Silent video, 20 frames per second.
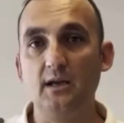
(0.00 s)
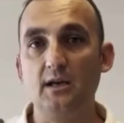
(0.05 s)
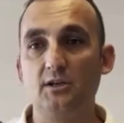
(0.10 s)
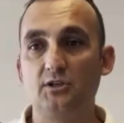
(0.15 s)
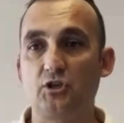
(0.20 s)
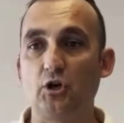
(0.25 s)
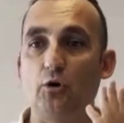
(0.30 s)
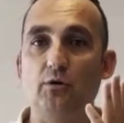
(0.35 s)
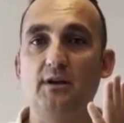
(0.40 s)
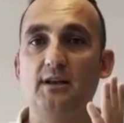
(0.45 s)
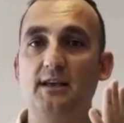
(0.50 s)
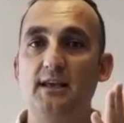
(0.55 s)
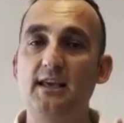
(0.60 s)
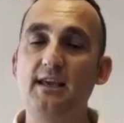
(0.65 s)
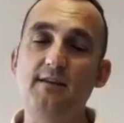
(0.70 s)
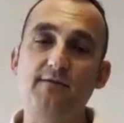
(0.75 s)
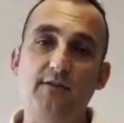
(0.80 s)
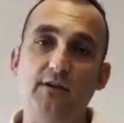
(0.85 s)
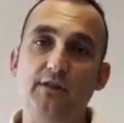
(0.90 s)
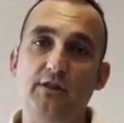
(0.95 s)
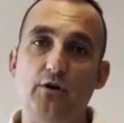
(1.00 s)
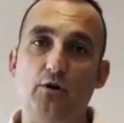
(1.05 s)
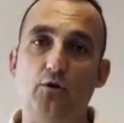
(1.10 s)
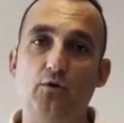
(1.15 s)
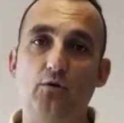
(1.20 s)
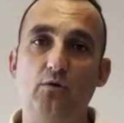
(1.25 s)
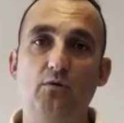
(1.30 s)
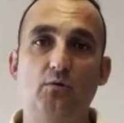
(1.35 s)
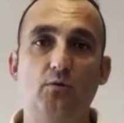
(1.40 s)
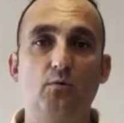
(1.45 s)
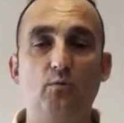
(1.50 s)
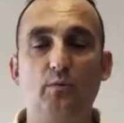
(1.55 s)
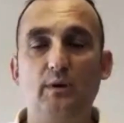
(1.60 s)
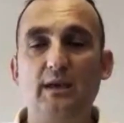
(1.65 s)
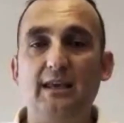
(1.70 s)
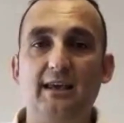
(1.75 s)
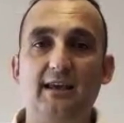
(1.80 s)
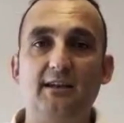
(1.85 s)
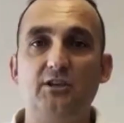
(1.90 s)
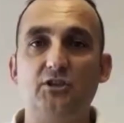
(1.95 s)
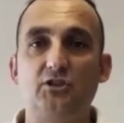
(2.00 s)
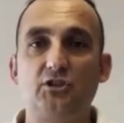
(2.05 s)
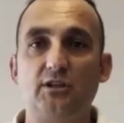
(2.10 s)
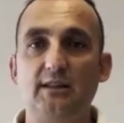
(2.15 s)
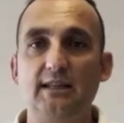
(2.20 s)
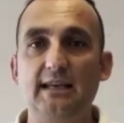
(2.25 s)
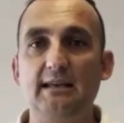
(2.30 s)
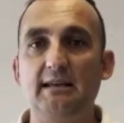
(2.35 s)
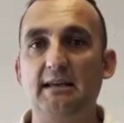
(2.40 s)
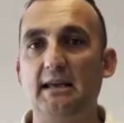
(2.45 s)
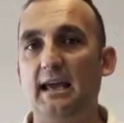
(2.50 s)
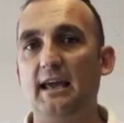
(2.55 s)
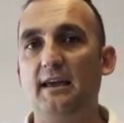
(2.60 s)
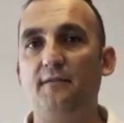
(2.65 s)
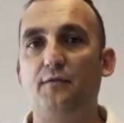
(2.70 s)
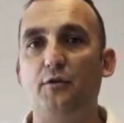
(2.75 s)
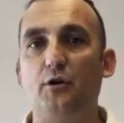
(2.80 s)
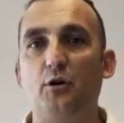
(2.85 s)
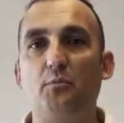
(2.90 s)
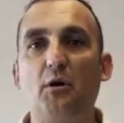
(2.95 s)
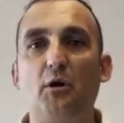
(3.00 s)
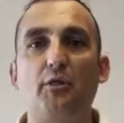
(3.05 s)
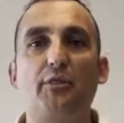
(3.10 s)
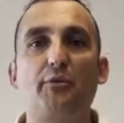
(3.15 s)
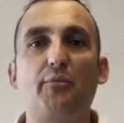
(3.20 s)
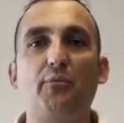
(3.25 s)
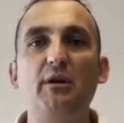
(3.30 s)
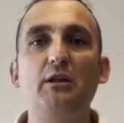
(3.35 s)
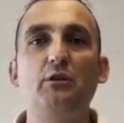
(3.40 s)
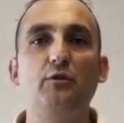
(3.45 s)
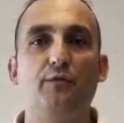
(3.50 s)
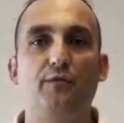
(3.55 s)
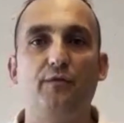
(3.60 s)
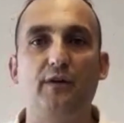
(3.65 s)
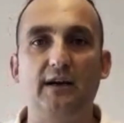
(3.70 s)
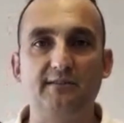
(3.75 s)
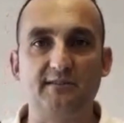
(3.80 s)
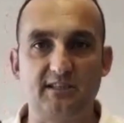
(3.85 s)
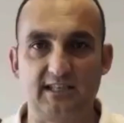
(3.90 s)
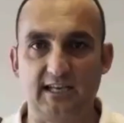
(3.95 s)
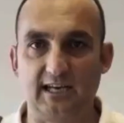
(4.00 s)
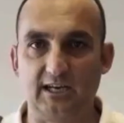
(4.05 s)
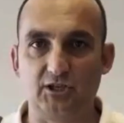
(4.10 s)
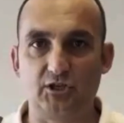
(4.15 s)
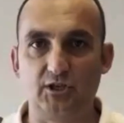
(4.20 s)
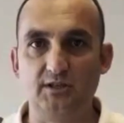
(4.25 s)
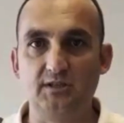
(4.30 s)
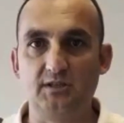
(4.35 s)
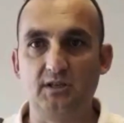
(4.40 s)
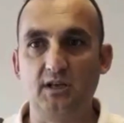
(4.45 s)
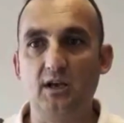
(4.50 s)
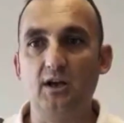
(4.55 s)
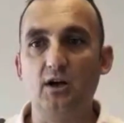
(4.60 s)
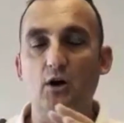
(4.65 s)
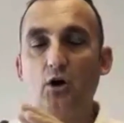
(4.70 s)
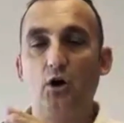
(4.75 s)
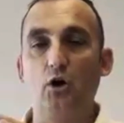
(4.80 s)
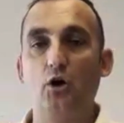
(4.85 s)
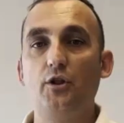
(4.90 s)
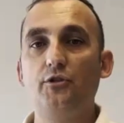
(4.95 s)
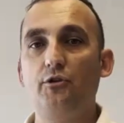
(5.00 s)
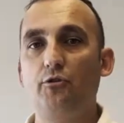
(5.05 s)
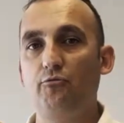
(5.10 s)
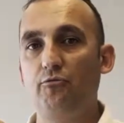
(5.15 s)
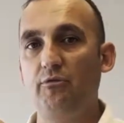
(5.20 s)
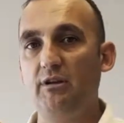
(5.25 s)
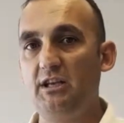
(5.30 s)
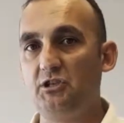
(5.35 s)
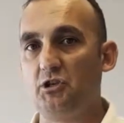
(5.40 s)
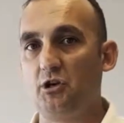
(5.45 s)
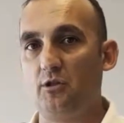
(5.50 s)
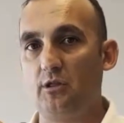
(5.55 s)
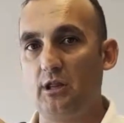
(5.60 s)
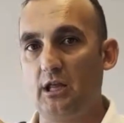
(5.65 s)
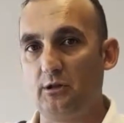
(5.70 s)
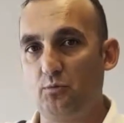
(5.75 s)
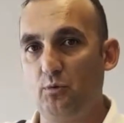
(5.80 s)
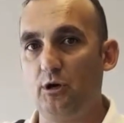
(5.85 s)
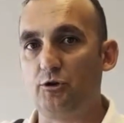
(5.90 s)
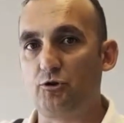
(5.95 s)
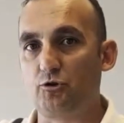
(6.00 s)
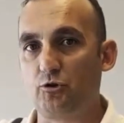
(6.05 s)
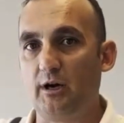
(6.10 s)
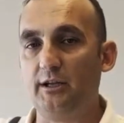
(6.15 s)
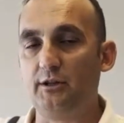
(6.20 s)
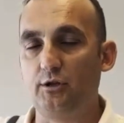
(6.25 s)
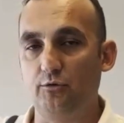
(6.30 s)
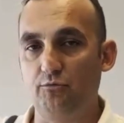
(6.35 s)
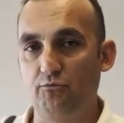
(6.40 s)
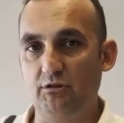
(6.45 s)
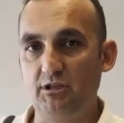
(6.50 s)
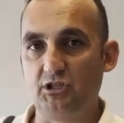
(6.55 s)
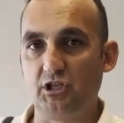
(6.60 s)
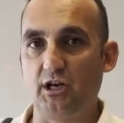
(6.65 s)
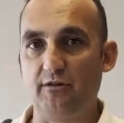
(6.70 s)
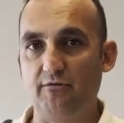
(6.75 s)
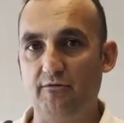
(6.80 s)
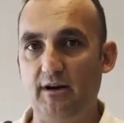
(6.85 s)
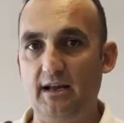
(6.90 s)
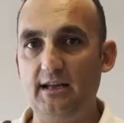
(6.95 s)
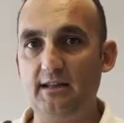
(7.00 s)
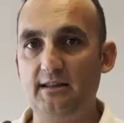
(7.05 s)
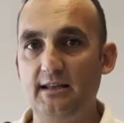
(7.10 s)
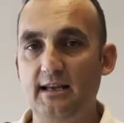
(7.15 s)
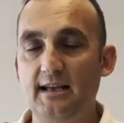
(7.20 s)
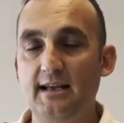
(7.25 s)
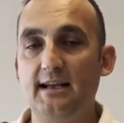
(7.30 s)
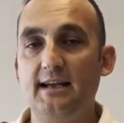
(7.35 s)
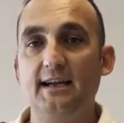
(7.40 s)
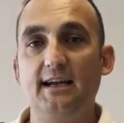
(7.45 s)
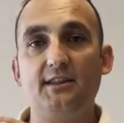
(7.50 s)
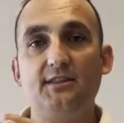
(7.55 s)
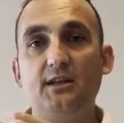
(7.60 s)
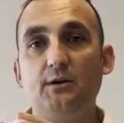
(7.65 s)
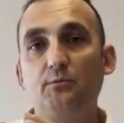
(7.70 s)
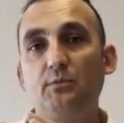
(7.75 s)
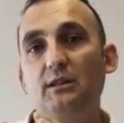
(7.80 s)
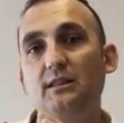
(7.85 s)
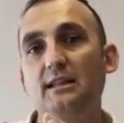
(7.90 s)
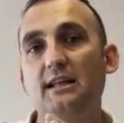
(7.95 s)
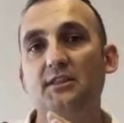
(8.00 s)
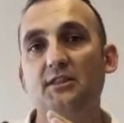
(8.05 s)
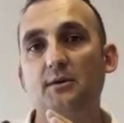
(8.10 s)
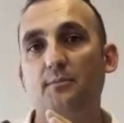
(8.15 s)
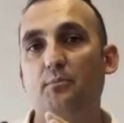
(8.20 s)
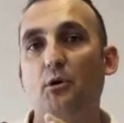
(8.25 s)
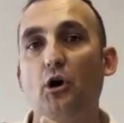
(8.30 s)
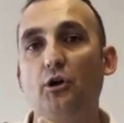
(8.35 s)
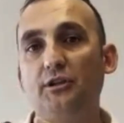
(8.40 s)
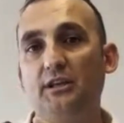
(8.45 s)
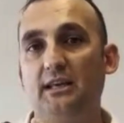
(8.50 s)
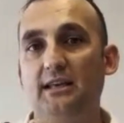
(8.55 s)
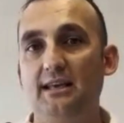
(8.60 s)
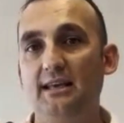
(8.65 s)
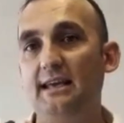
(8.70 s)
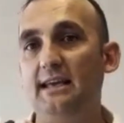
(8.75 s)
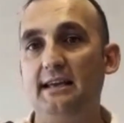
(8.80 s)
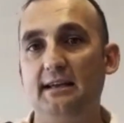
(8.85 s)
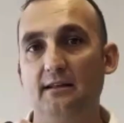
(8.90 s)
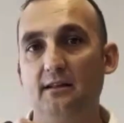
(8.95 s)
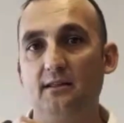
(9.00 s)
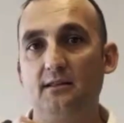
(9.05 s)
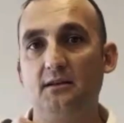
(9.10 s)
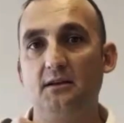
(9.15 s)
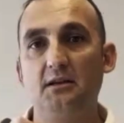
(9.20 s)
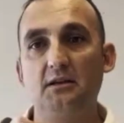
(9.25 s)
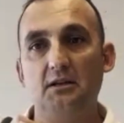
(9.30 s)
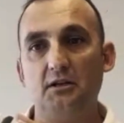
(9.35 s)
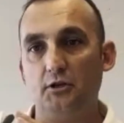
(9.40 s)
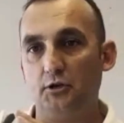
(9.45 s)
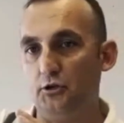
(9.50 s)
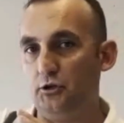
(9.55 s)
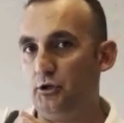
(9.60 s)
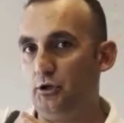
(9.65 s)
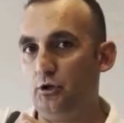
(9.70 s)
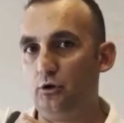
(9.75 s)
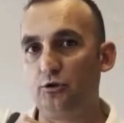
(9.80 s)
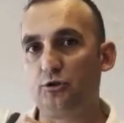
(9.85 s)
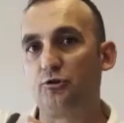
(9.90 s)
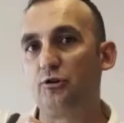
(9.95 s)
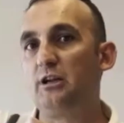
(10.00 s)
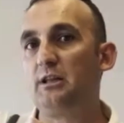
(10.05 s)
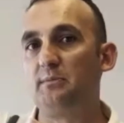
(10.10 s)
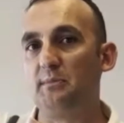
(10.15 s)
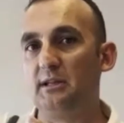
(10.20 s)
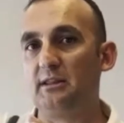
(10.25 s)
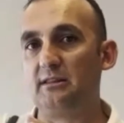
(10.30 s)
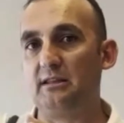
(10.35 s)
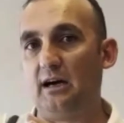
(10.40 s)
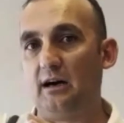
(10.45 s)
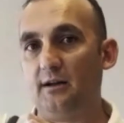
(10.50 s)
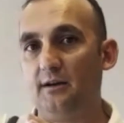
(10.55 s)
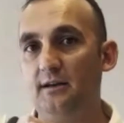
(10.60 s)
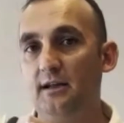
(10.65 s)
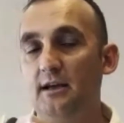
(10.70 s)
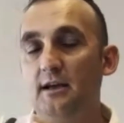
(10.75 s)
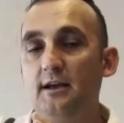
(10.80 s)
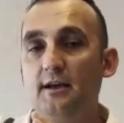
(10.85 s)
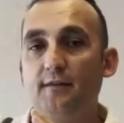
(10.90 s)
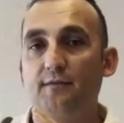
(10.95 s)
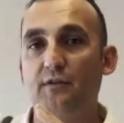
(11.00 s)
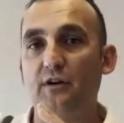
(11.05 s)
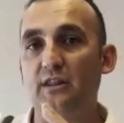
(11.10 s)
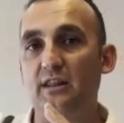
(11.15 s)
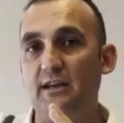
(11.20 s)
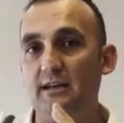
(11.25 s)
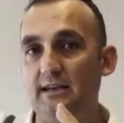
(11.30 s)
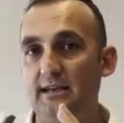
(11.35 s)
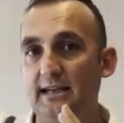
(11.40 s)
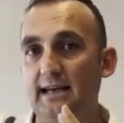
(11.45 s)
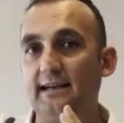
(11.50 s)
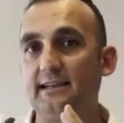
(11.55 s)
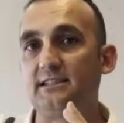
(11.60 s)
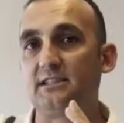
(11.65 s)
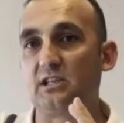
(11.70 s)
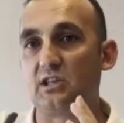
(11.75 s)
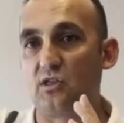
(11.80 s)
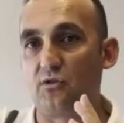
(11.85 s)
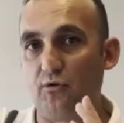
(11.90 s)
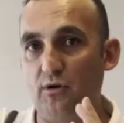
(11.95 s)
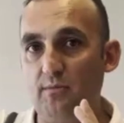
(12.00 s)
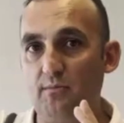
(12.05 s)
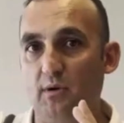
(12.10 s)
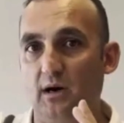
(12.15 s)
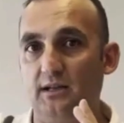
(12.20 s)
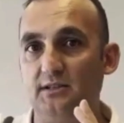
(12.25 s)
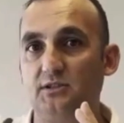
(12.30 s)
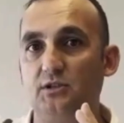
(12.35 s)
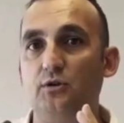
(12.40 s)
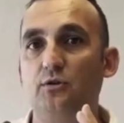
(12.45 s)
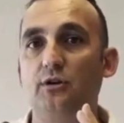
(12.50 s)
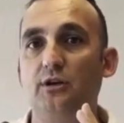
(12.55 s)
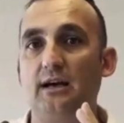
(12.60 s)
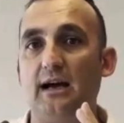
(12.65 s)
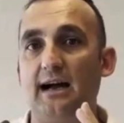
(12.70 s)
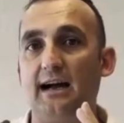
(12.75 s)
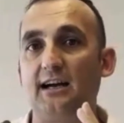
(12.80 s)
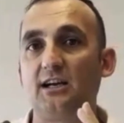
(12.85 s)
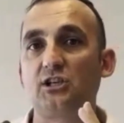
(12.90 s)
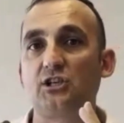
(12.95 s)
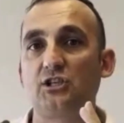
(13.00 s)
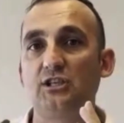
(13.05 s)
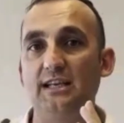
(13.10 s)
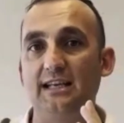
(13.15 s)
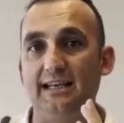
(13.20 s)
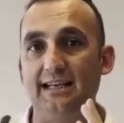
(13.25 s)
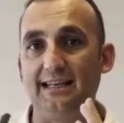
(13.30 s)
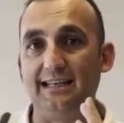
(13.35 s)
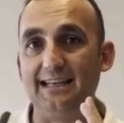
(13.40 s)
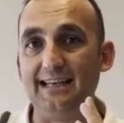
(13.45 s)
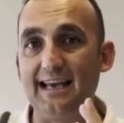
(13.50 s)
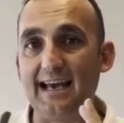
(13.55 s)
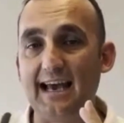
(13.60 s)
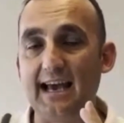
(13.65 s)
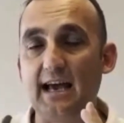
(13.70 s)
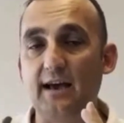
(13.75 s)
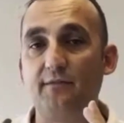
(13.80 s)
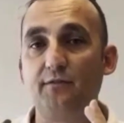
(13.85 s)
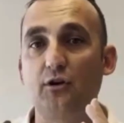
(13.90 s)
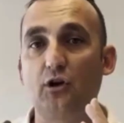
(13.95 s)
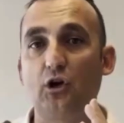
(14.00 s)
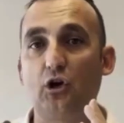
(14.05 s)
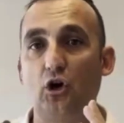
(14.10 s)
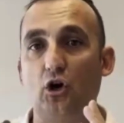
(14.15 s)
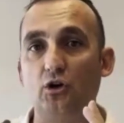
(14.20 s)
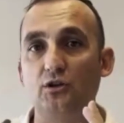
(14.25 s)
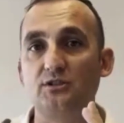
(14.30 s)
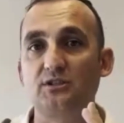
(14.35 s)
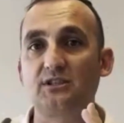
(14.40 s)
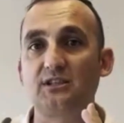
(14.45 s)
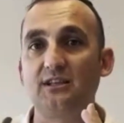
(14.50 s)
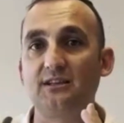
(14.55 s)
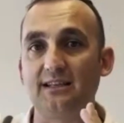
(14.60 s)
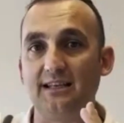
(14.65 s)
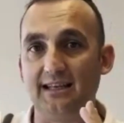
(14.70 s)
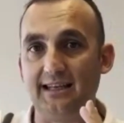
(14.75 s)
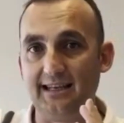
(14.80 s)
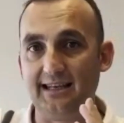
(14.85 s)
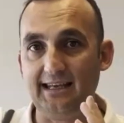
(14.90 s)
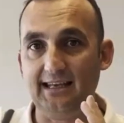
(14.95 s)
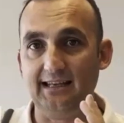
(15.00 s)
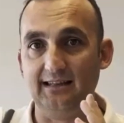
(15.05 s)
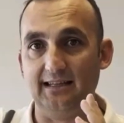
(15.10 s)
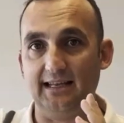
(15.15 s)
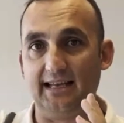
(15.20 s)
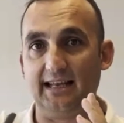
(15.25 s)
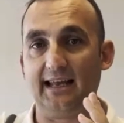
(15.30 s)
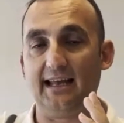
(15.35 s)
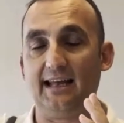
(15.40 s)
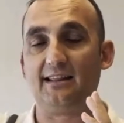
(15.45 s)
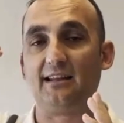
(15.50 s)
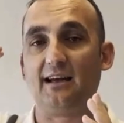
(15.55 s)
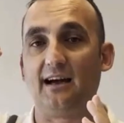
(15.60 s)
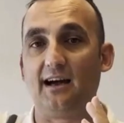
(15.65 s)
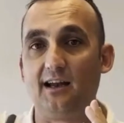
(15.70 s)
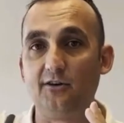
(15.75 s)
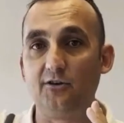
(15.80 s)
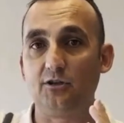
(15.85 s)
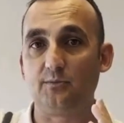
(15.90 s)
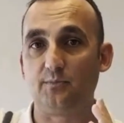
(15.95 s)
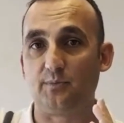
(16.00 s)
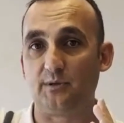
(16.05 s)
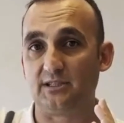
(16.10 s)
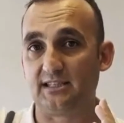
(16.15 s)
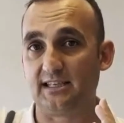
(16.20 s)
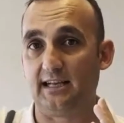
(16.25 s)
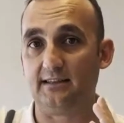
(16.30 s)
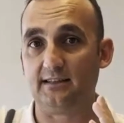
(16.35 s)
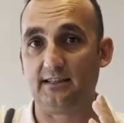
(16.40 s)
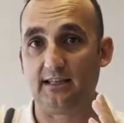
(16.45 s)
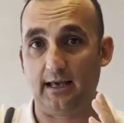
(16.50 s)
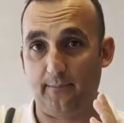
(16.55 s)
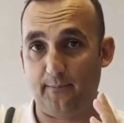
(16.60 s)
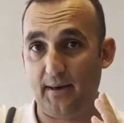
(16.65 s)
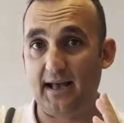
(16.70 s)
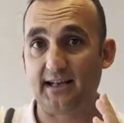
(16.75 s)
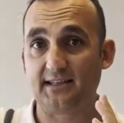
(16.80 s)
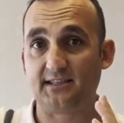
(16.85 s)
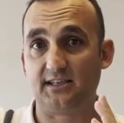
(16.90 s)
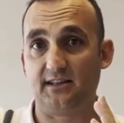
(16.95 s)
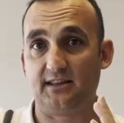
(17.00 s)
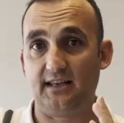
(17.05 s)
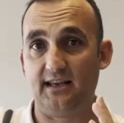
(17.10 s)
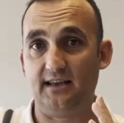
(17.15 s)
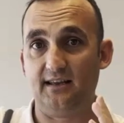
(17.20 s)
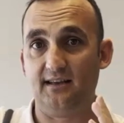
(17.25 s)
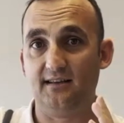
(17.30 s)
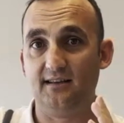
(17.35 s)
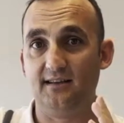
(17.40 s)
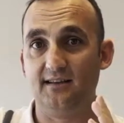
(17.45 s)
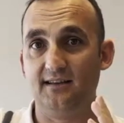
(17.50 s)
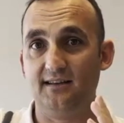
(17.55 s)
So even though we initially aim for about 3 to 5 sessions on the region that we're trying to regenerate, and then we let the body heal, no treatment done, for the next 3 months you're going to actually have constant healing at 100% capacity